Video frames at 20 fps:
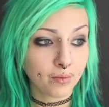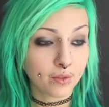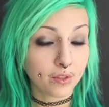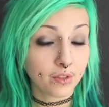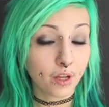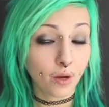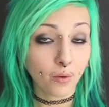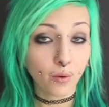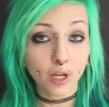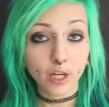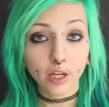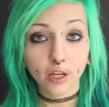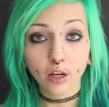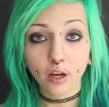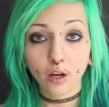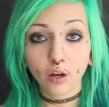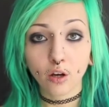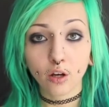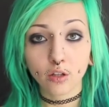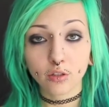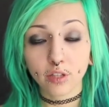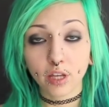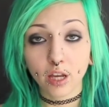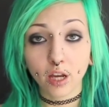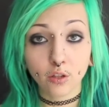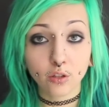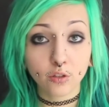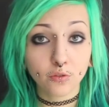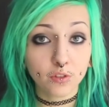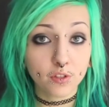stay
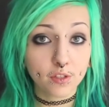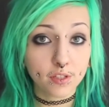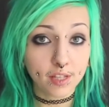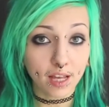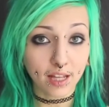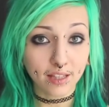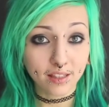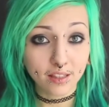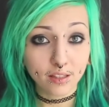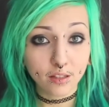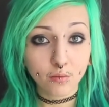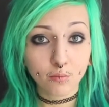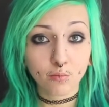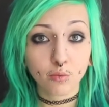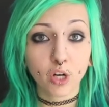out of the sun.